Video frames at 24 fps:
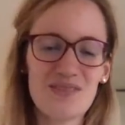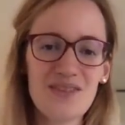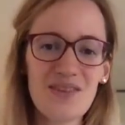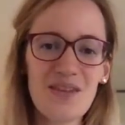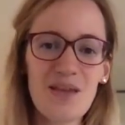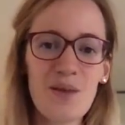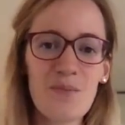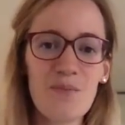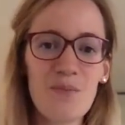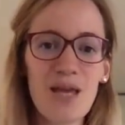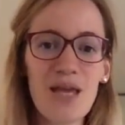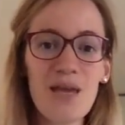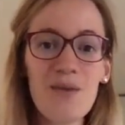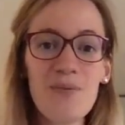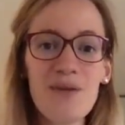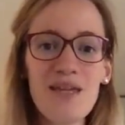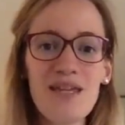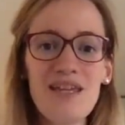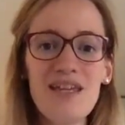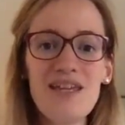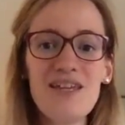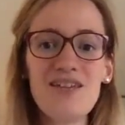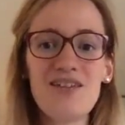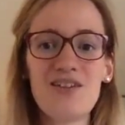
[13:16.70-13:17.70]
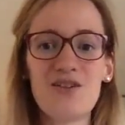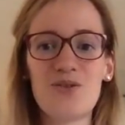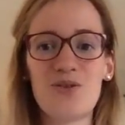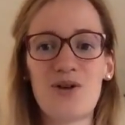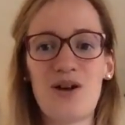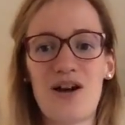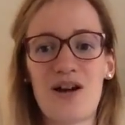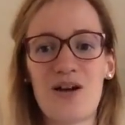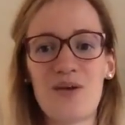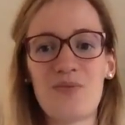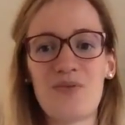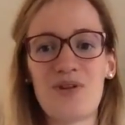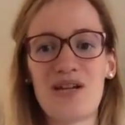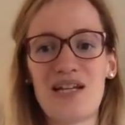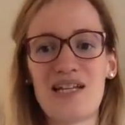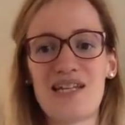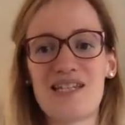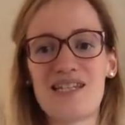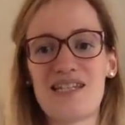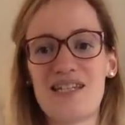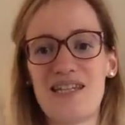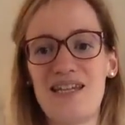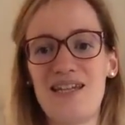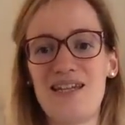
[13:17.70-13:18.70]
maybe you are
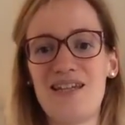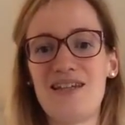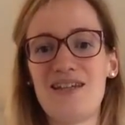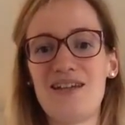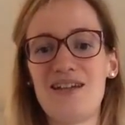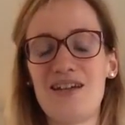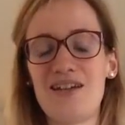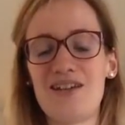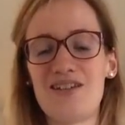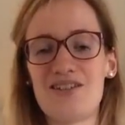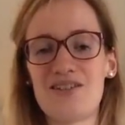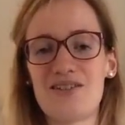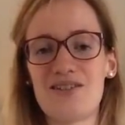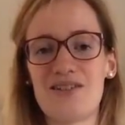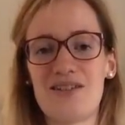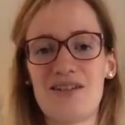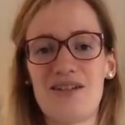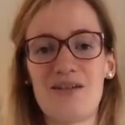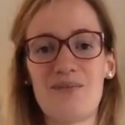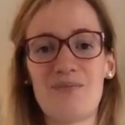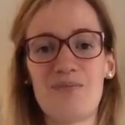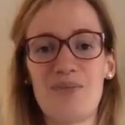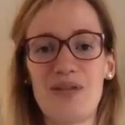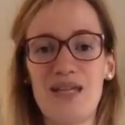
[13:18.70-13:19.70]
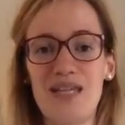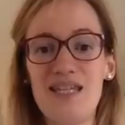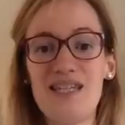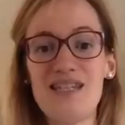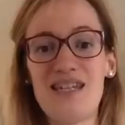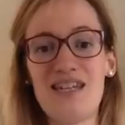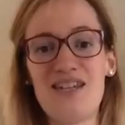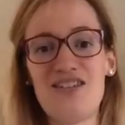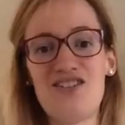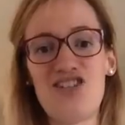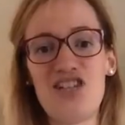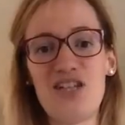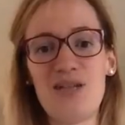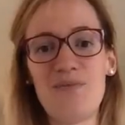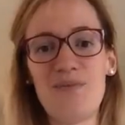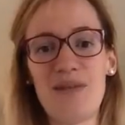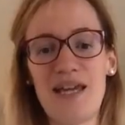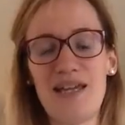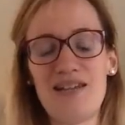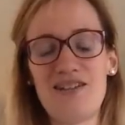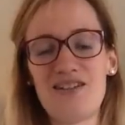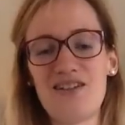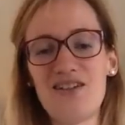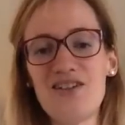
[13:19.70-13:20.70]
practicing a piece in G
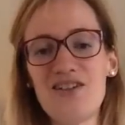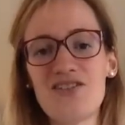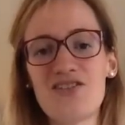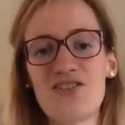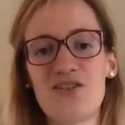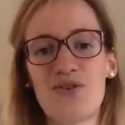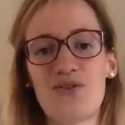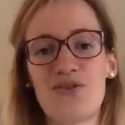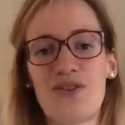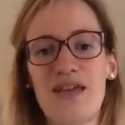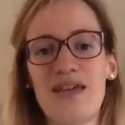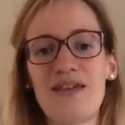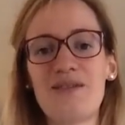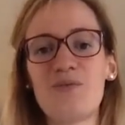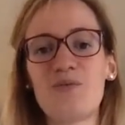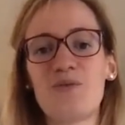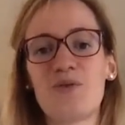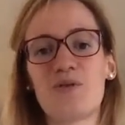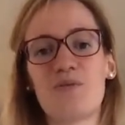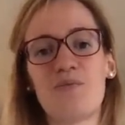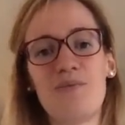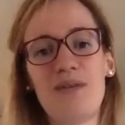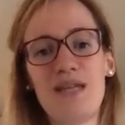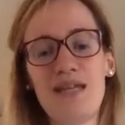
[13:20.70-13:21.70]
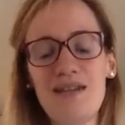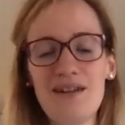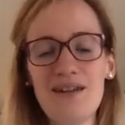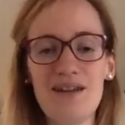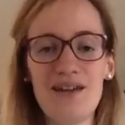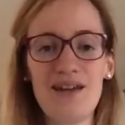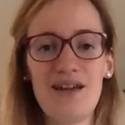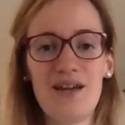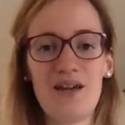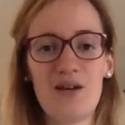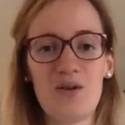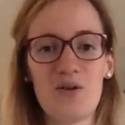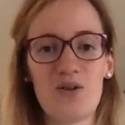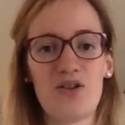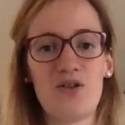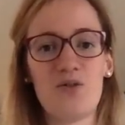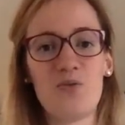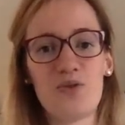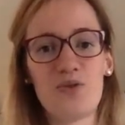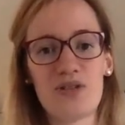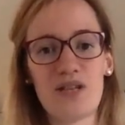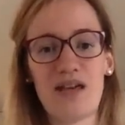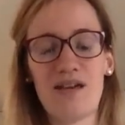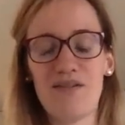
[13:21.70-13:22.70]
major, so that would mean you
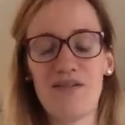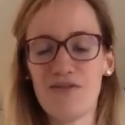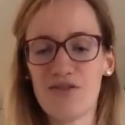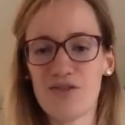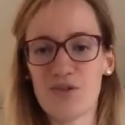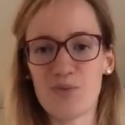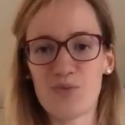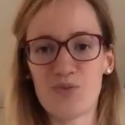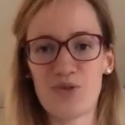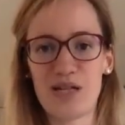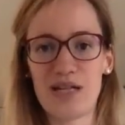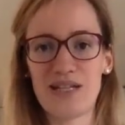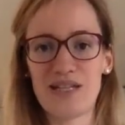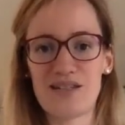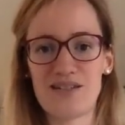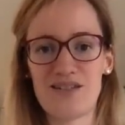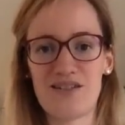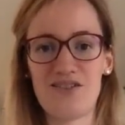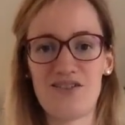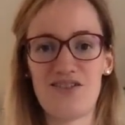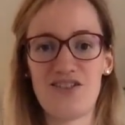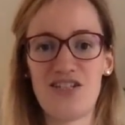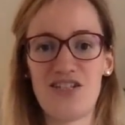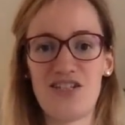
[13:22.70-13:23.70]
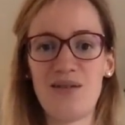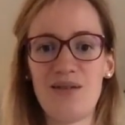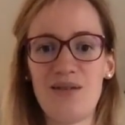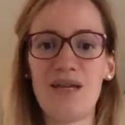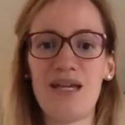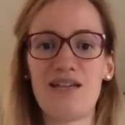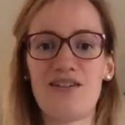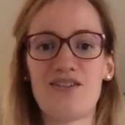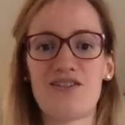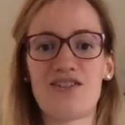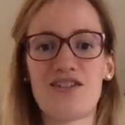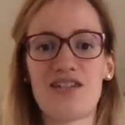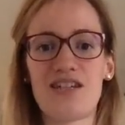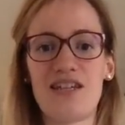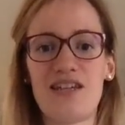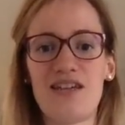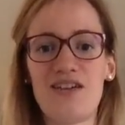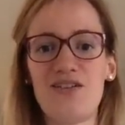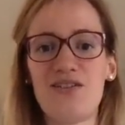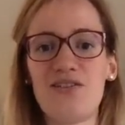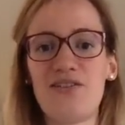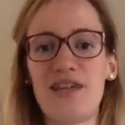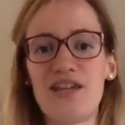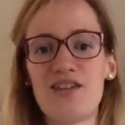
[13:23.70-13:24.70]
would have to practice the G major
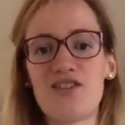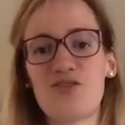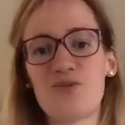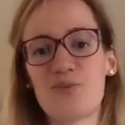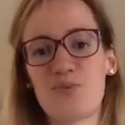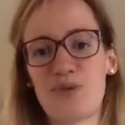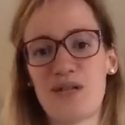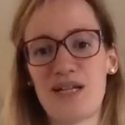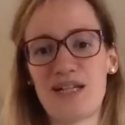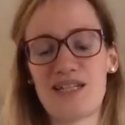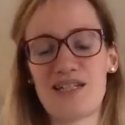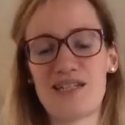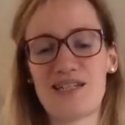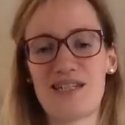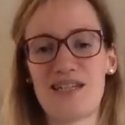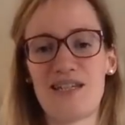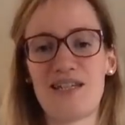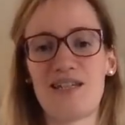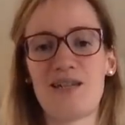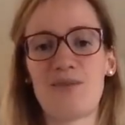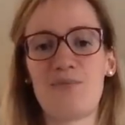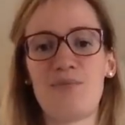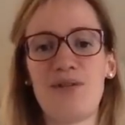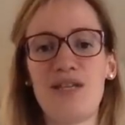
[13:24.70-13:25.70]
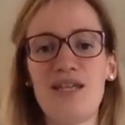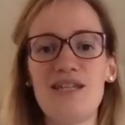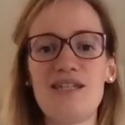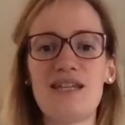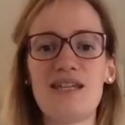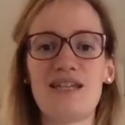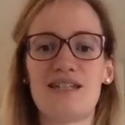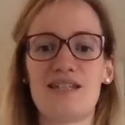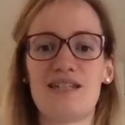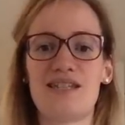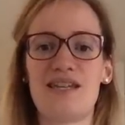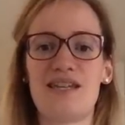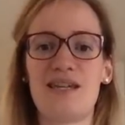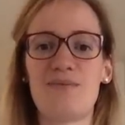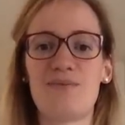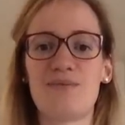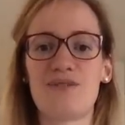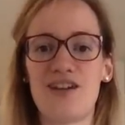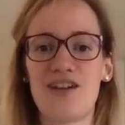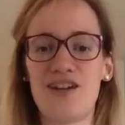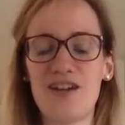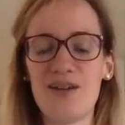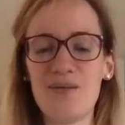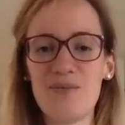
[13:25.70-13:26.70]
skill next to practicing the piece at the same
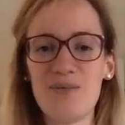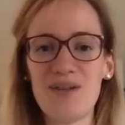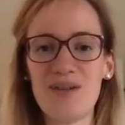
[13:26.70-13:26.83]
time.